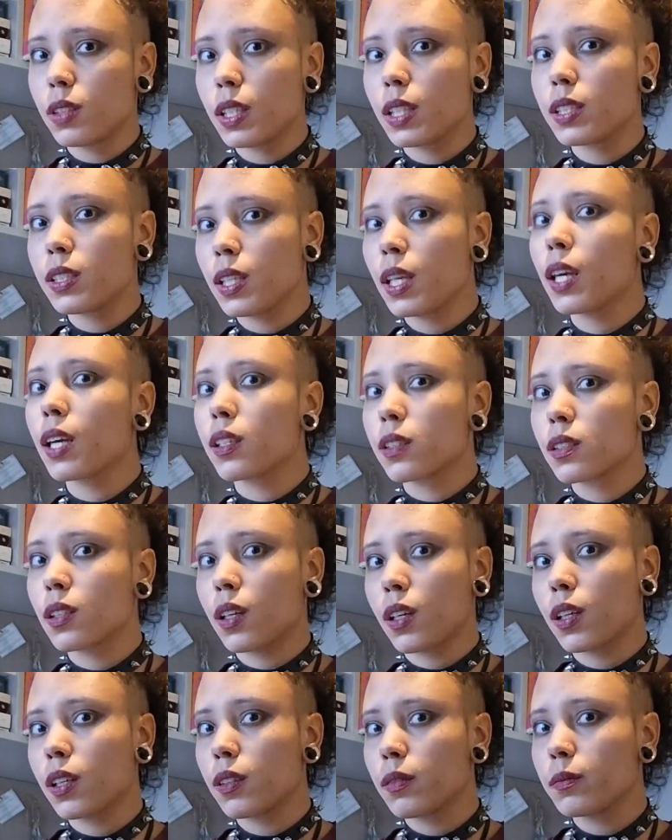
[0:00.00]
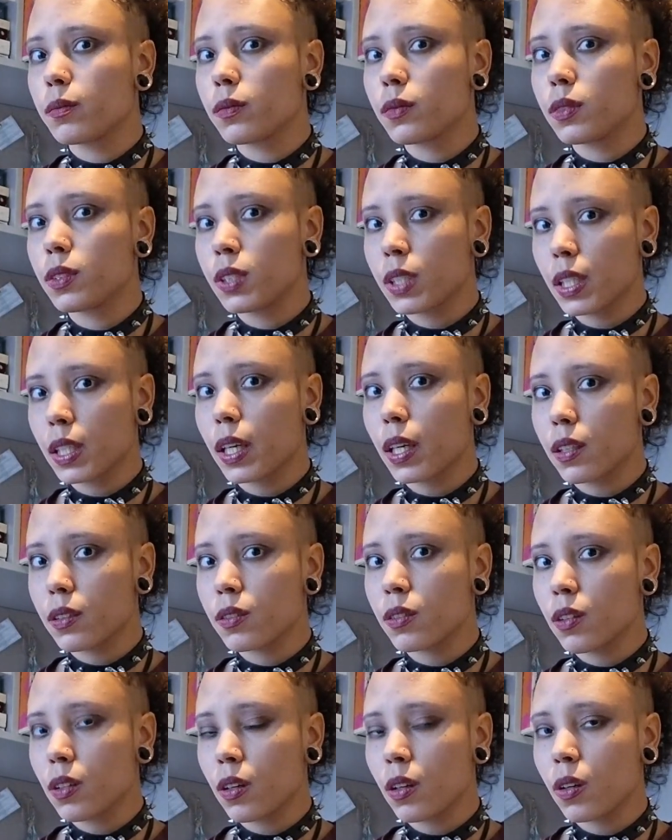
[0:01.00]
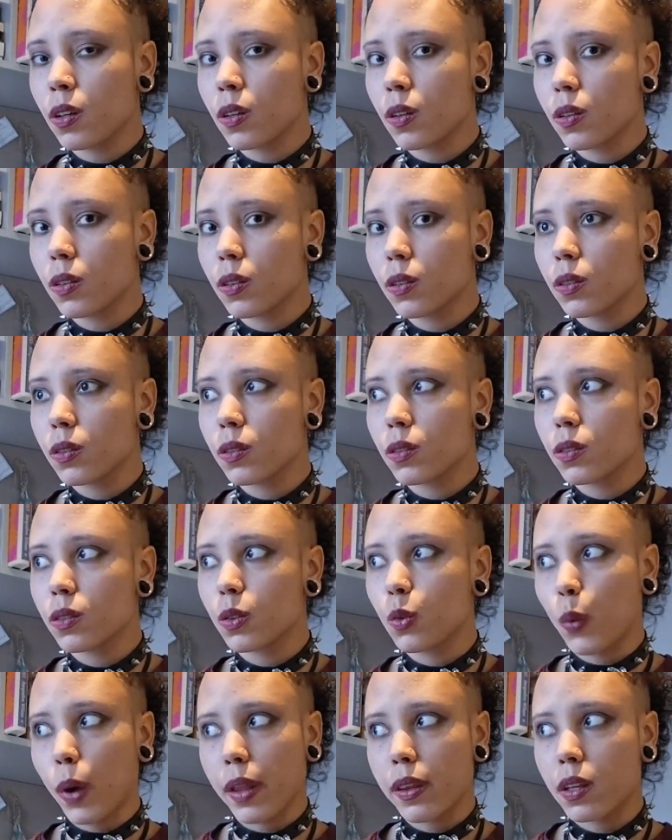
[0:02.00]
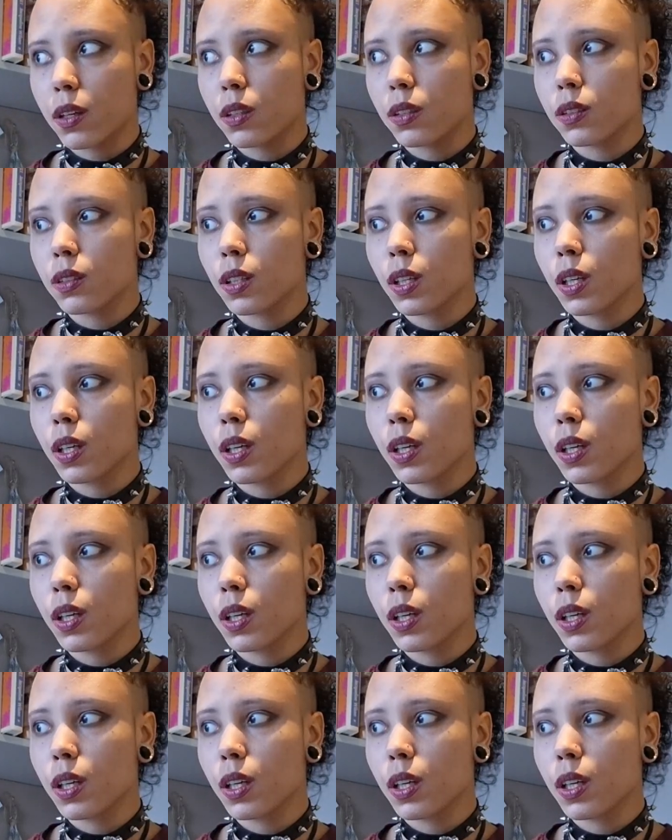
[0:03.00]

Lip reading: it takes time to get to the hot weather.